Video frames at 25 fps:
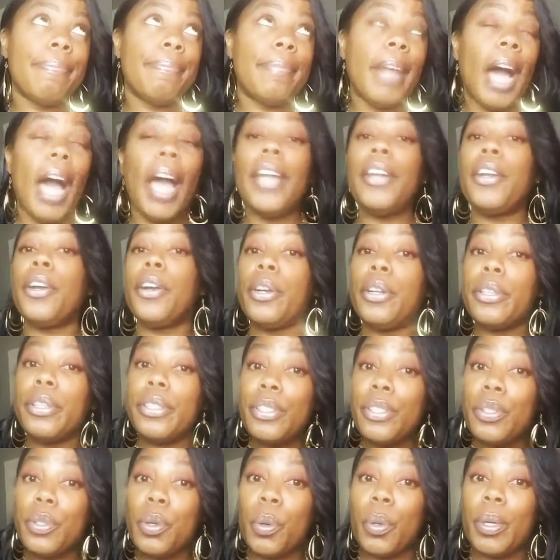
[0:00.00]
I'd heard the
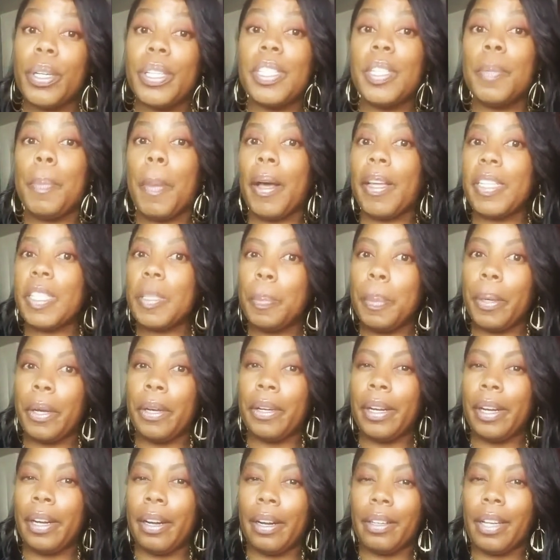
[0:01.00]
stories about
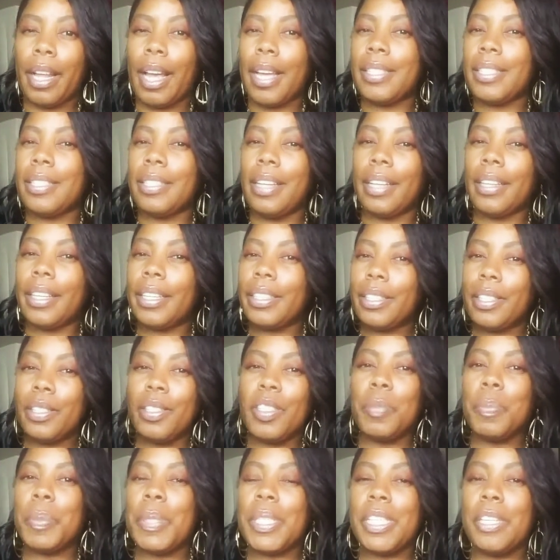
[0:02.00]
Spirit Airlines, nothing too
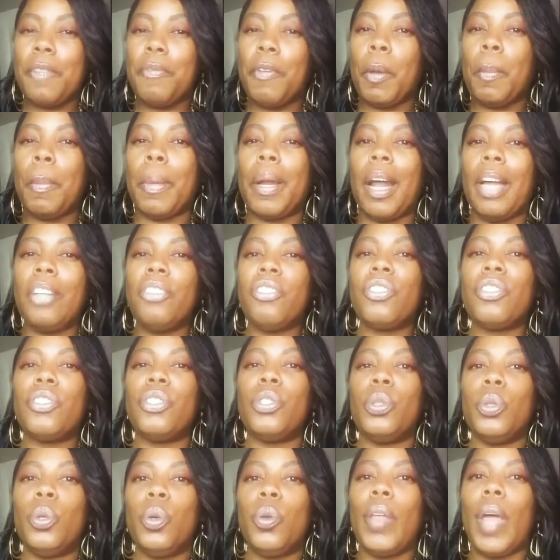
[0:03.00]
specific, but I just
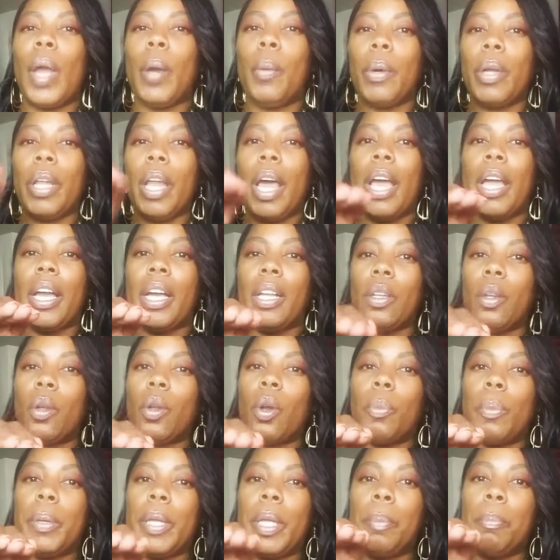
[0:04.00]
knew they were like a
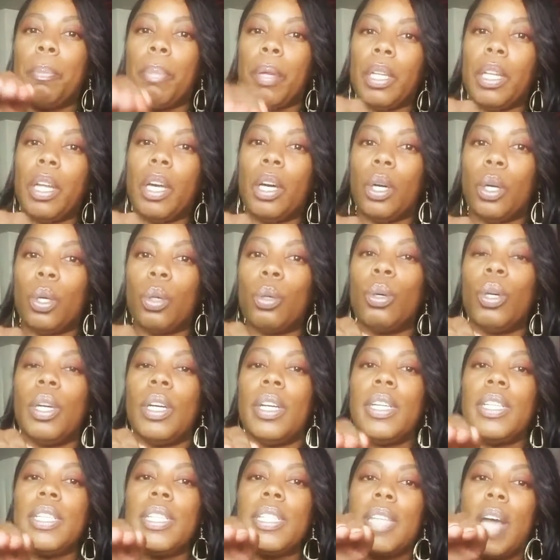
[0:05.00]
little bit below
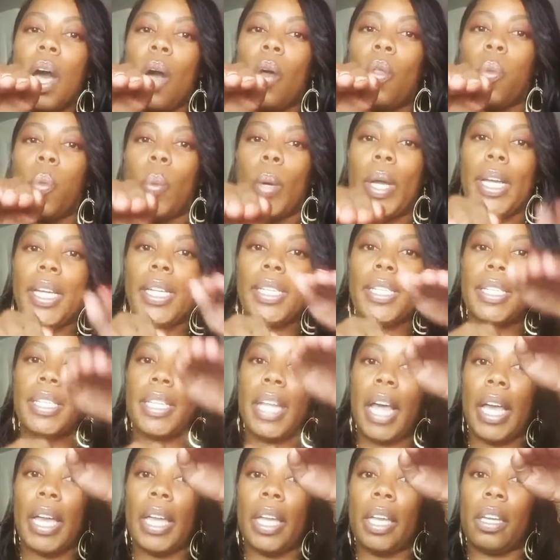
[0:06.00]
Southwest,
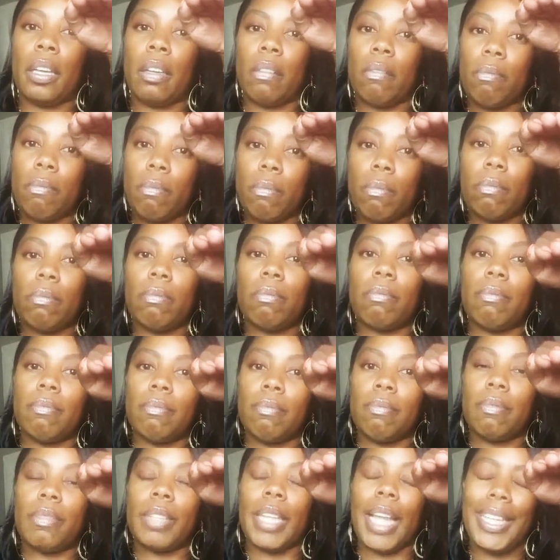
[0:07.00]
like
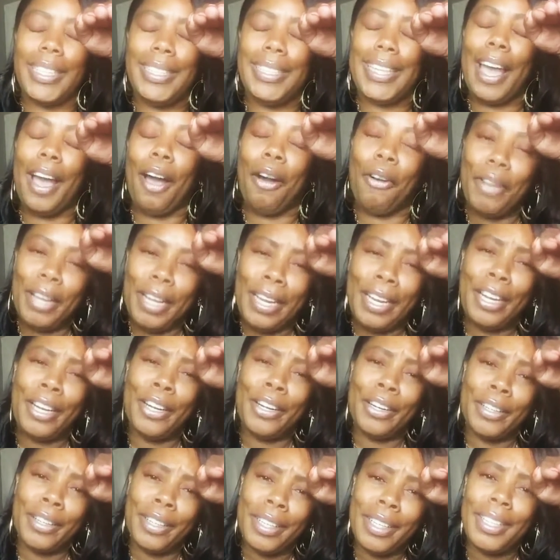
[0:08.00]
down
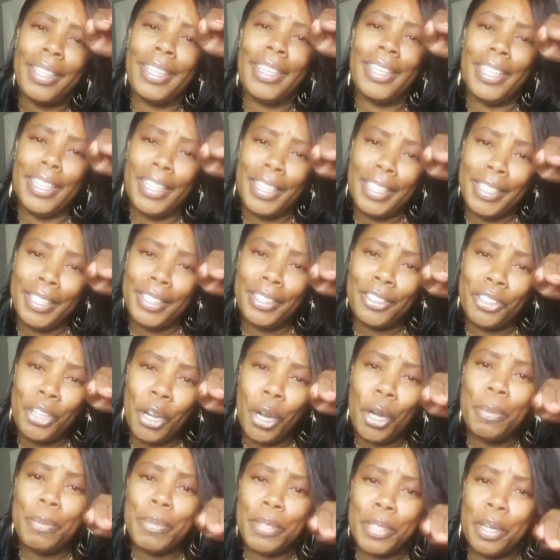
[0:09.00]
here in
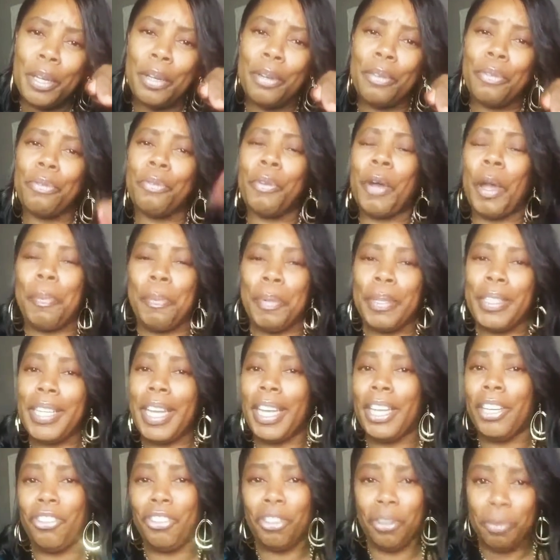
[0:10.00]
terms of
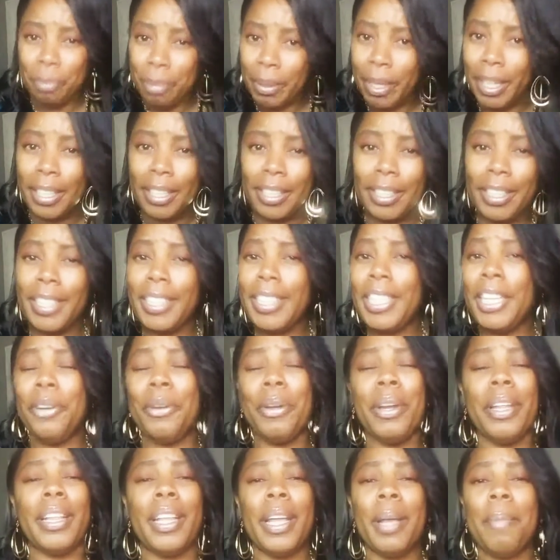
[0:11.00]
reputation. But you didn't hear
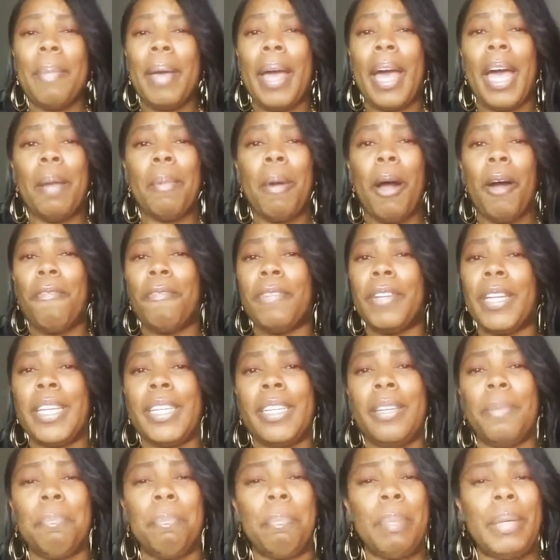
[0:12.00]
anything bad about
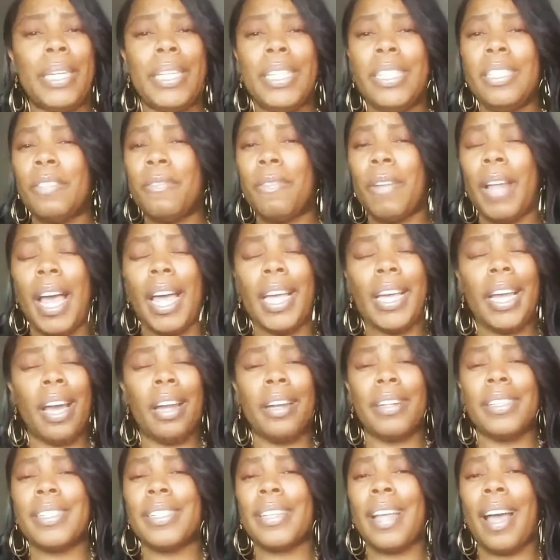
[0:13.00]
planes flying out
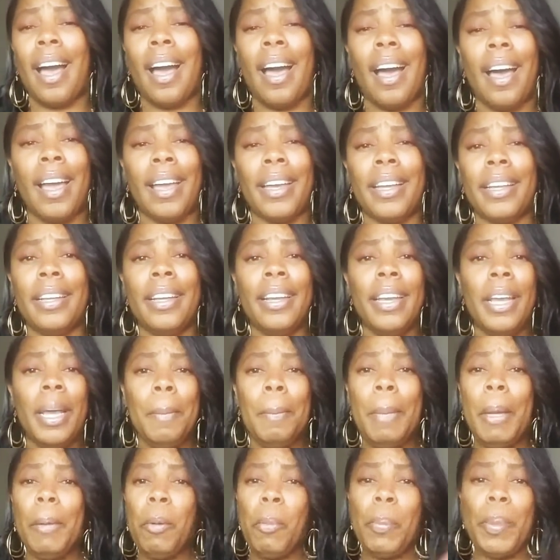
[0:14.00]
of the sky and
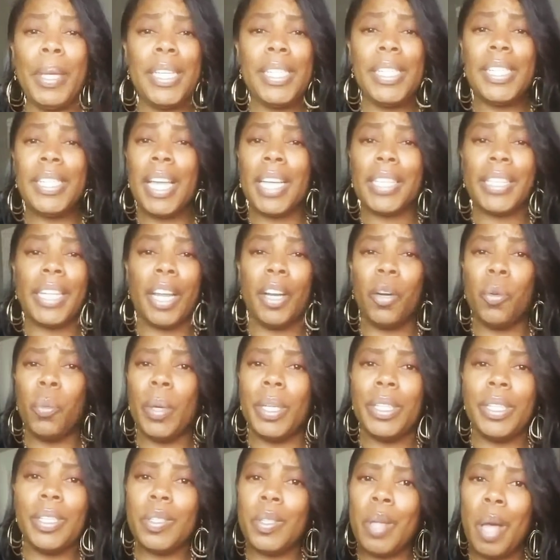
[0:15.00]
people being sucked out of
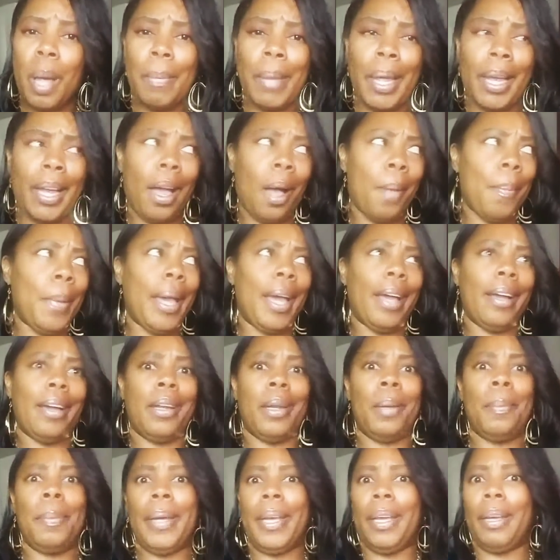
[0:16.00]
windows. So I'm like, how bad could
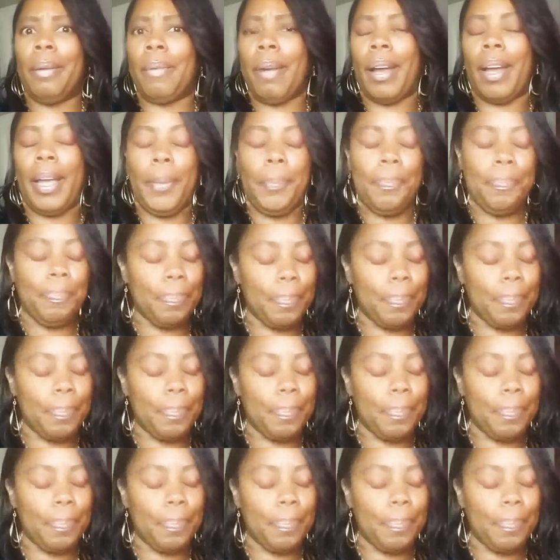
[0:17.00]
it be, right?